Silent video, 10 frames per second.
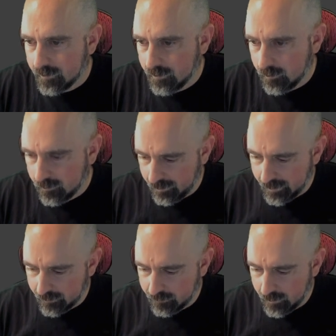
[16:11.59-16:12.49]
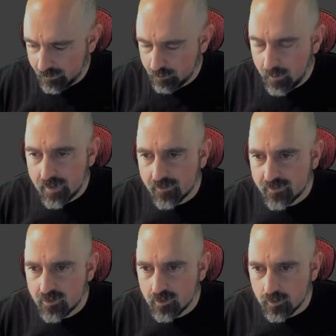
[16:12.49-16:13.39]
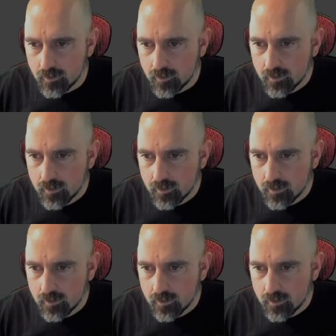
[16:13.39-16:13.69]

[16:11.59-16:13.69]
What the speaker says: nose length, like -2,